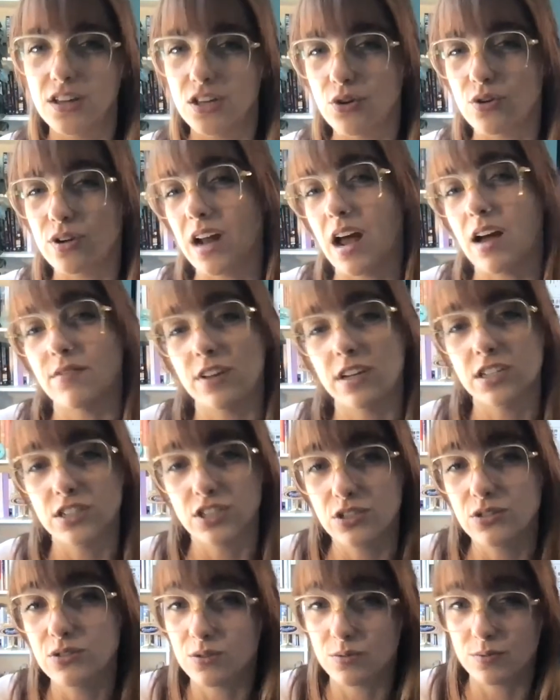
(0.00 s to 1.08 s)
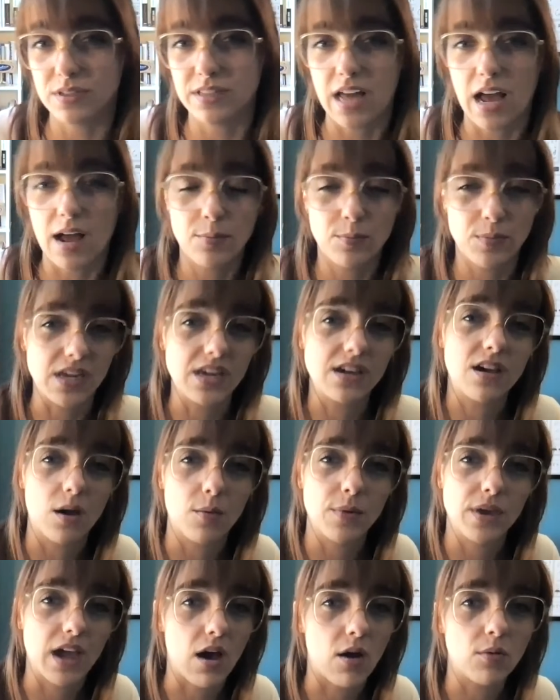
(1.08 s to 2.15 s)
you can have issues with that B
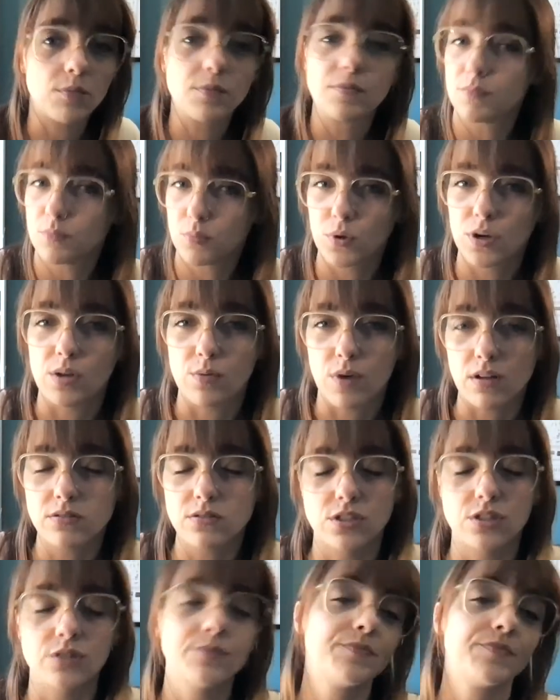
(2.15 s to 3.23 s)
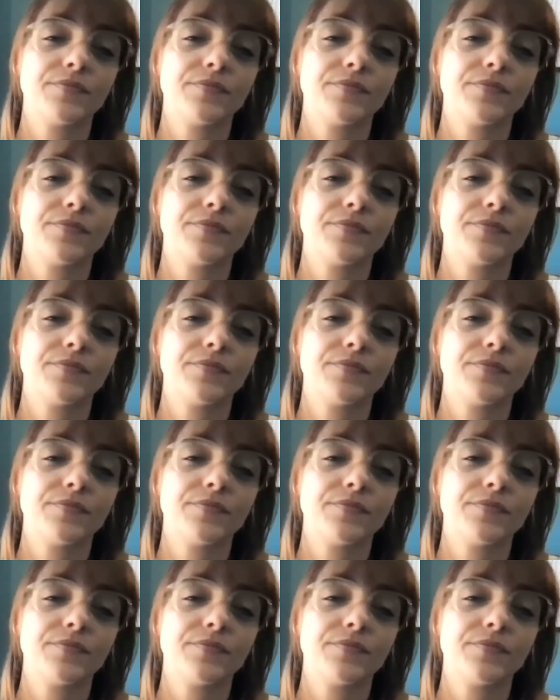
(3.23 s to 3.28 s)
coming out pretty well too.